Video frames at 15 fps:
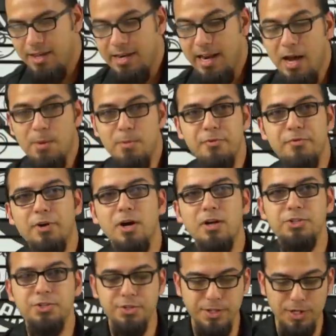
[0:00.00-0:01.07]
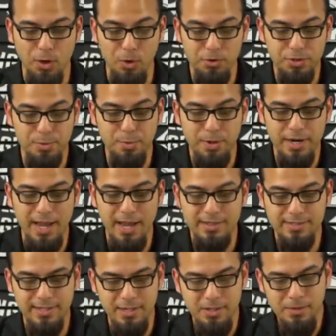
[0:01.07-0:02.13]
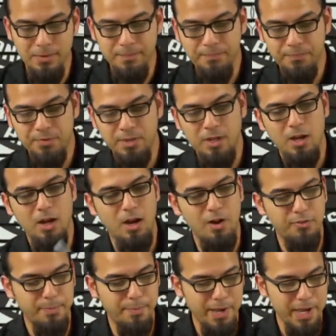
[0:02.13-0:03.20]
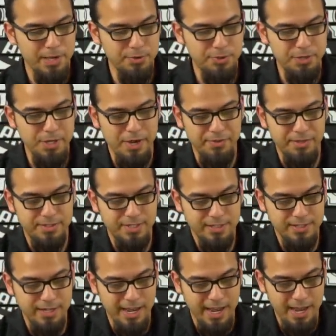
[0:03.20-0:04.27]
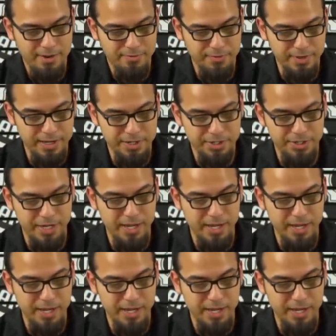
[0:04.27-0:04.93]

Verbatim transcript: Now moving on to the Ultra Bright X L. Off the bat, you see you have a six and a half inch